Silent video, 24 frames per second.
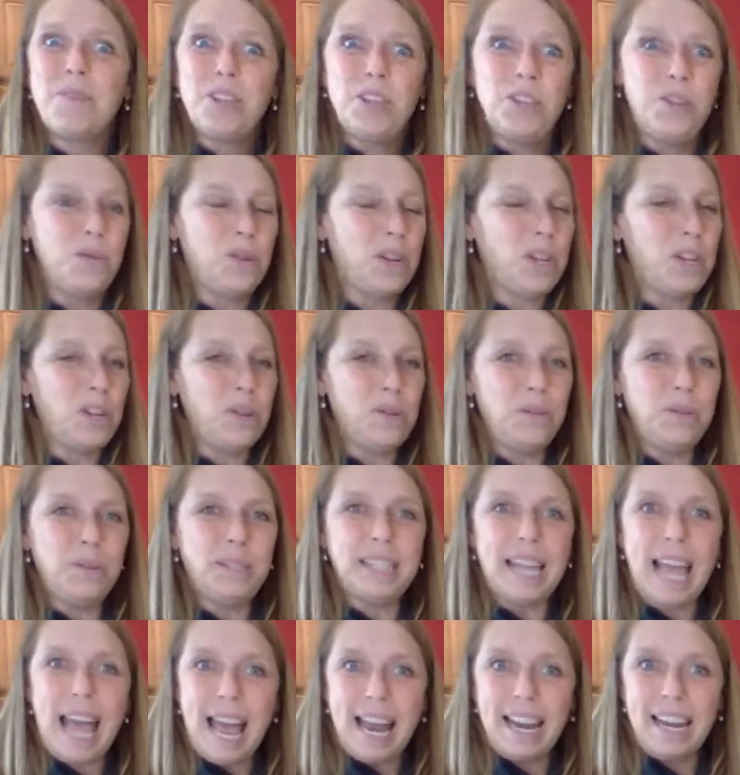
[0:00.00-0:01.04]
You can
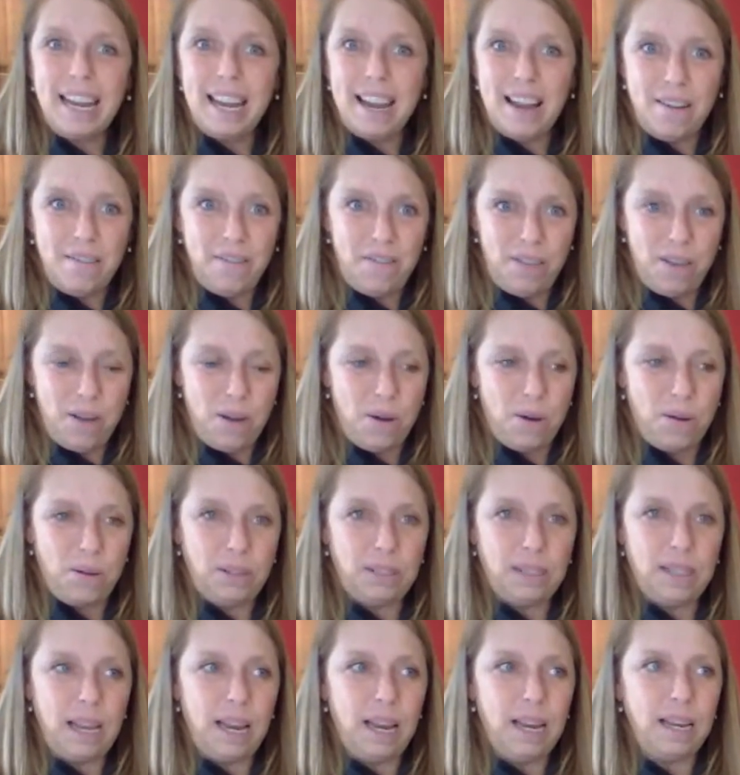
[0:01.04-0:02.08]
use any of
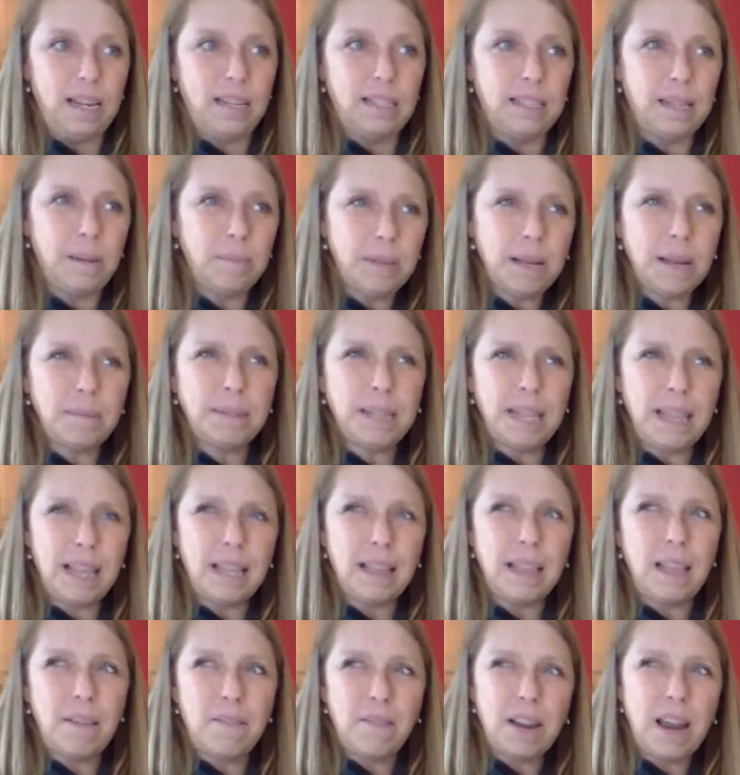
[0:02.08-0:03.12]
those, and sometimes I think
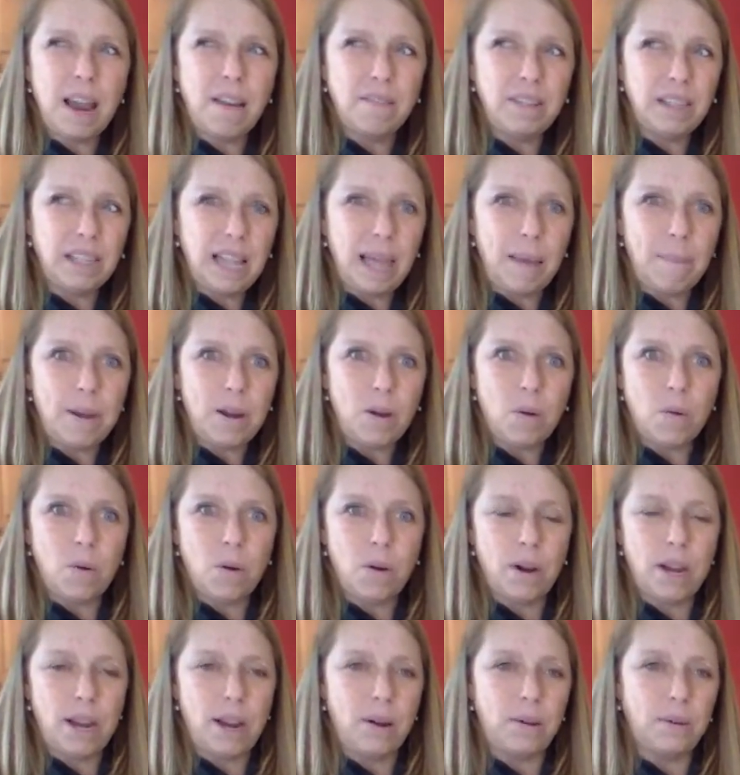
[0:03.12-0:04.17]
they even have lemon
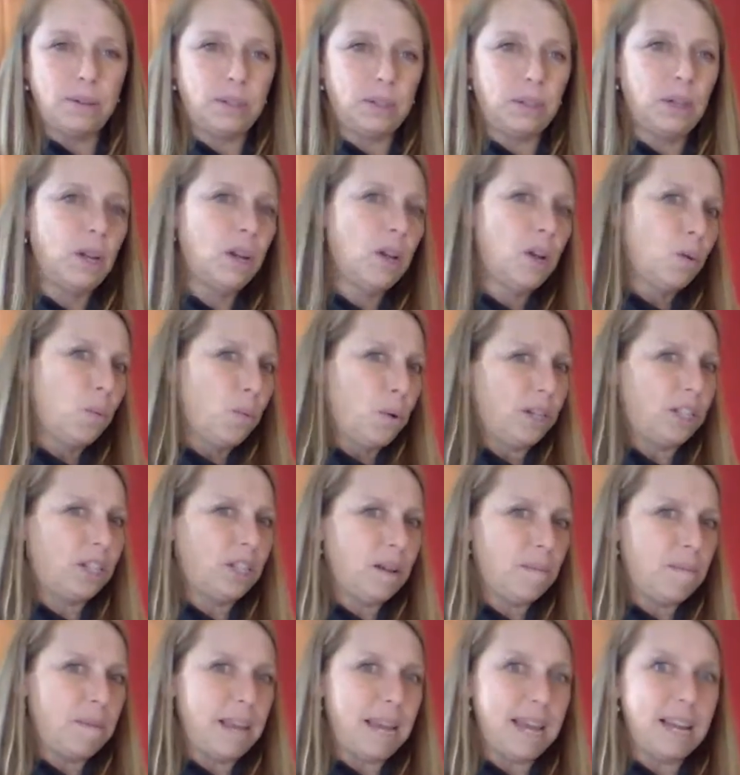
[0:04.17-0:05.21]
Oreos, which
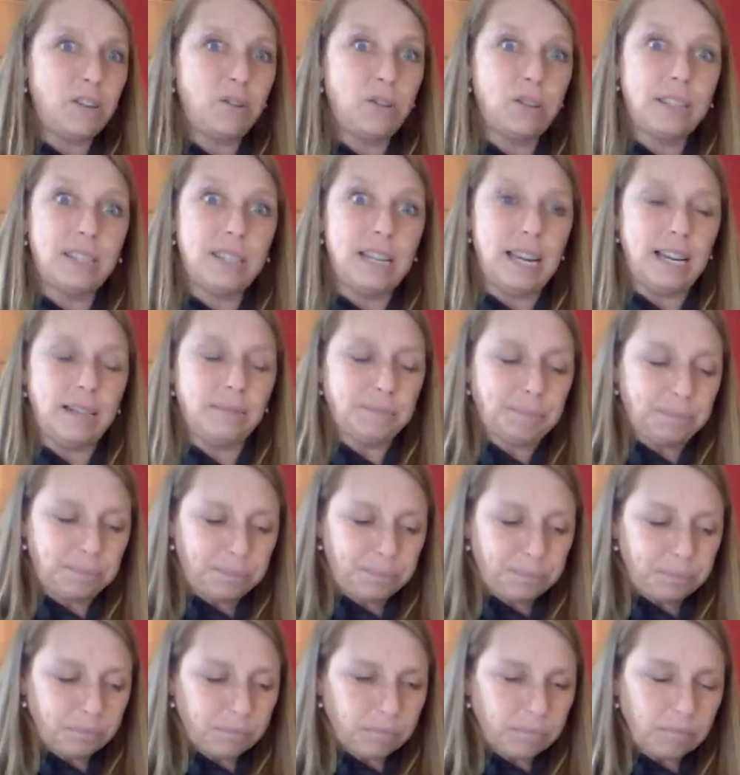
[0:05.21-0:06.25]
could be interesting.
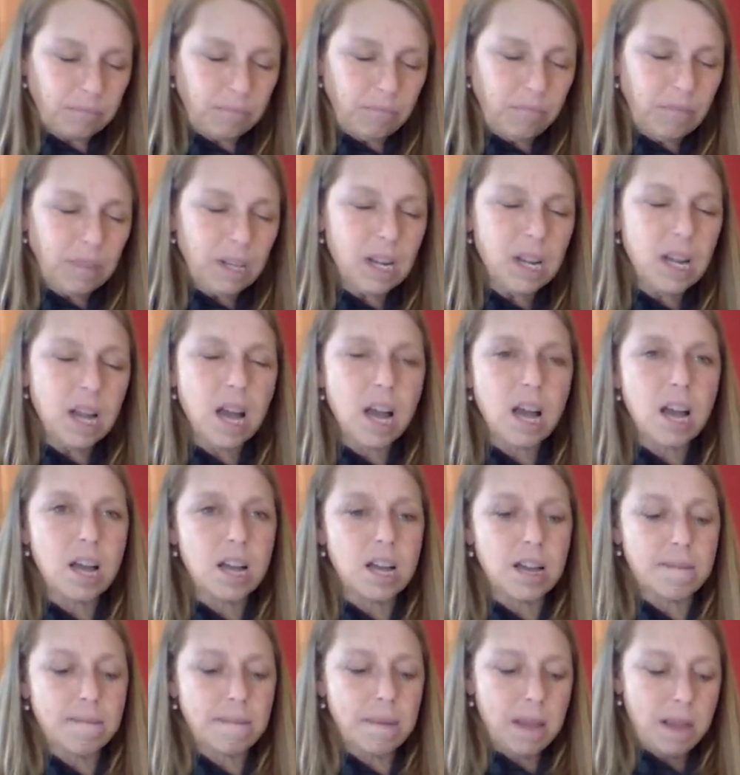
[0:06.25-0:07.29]

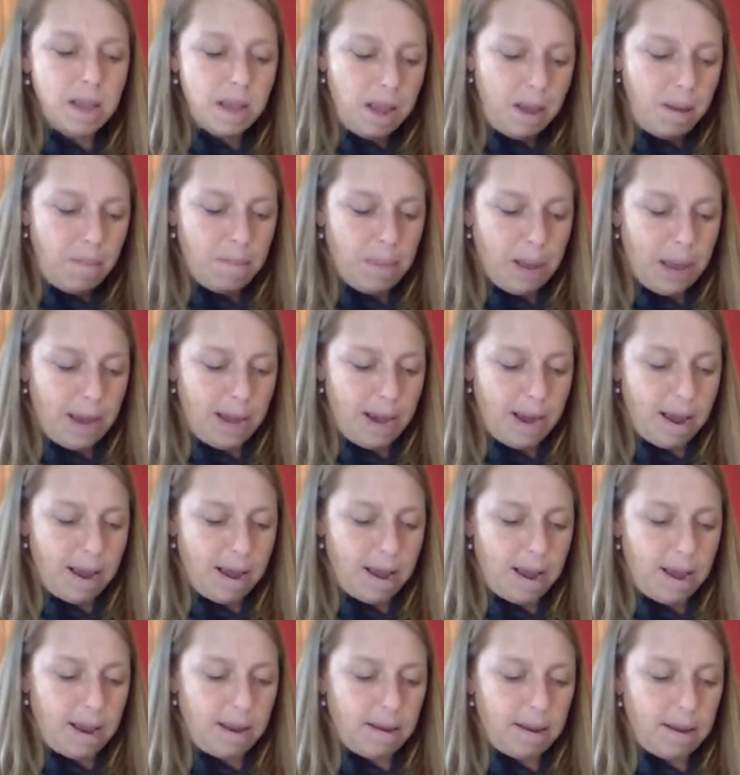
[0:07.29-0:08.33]
But
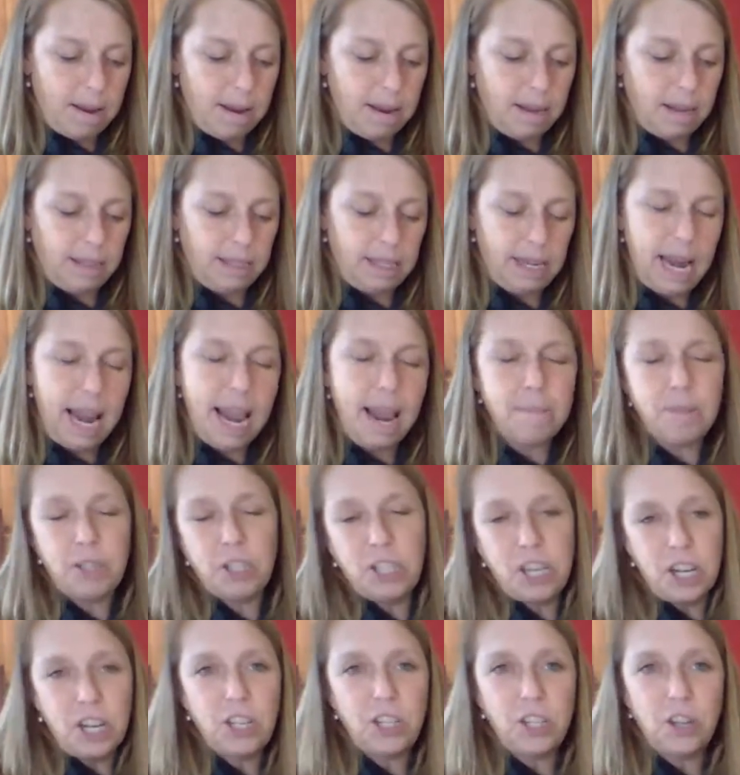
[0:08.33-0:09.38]
today I'm
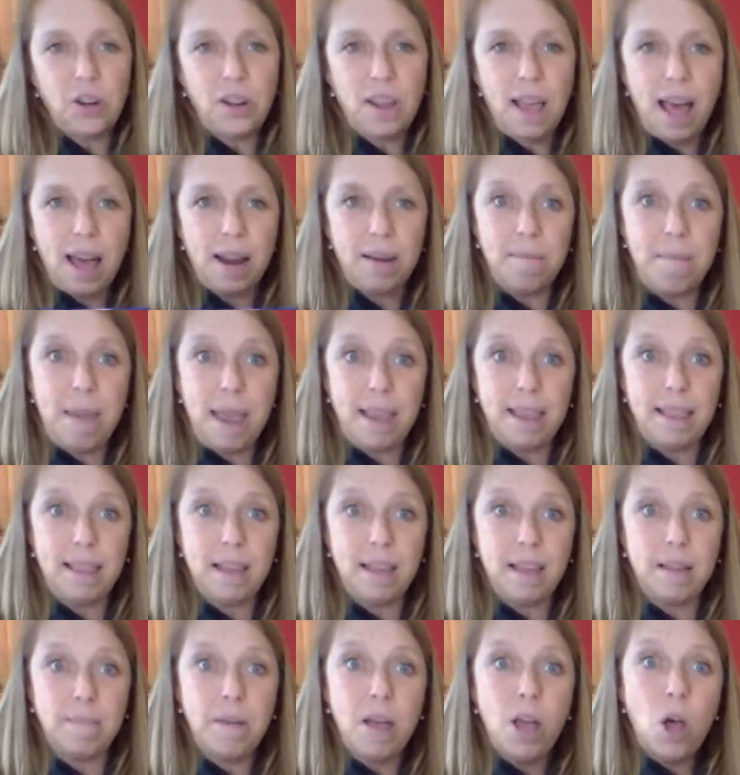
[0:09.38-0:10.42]
just going to show you how to make
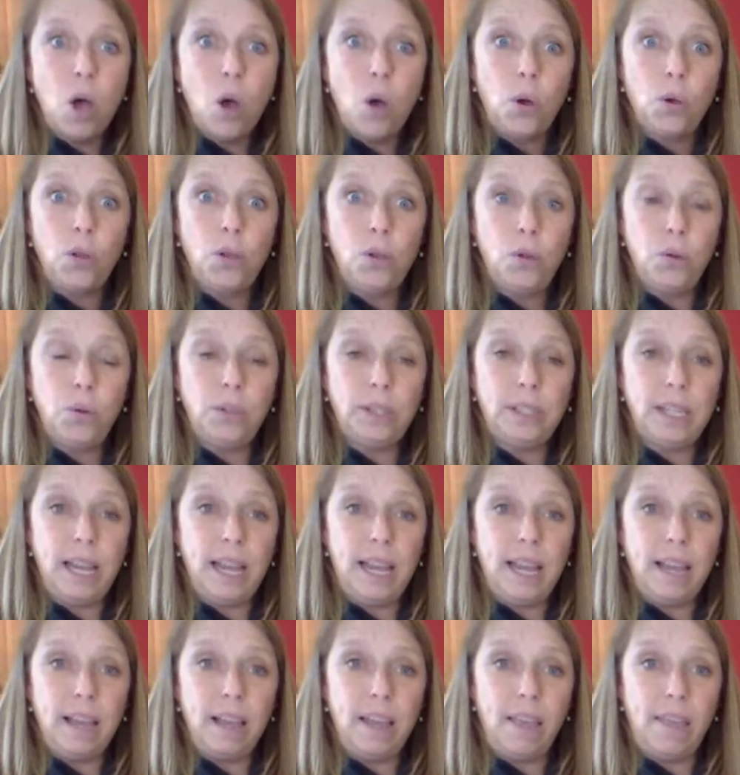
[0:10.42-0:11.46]
them
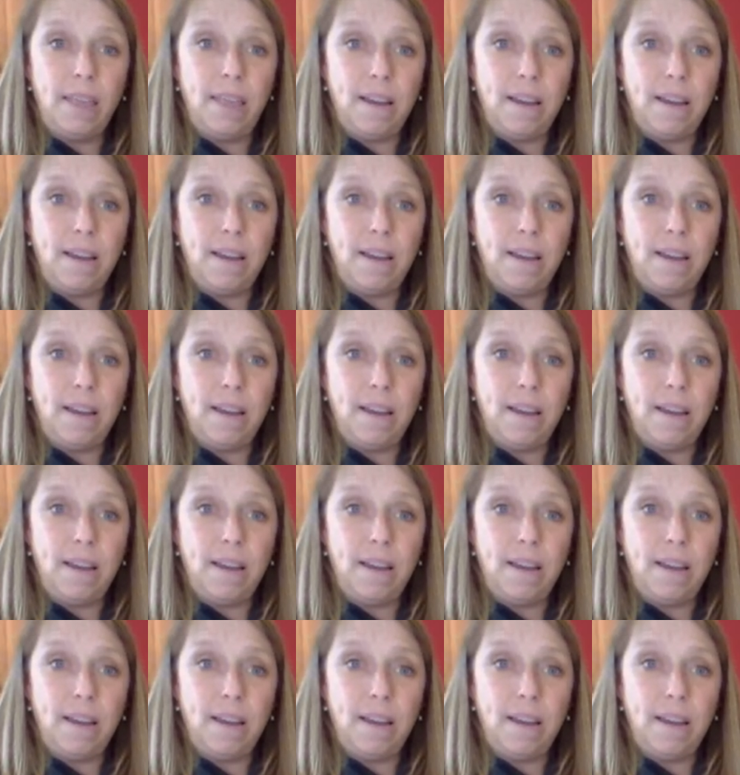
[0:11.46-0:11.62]
using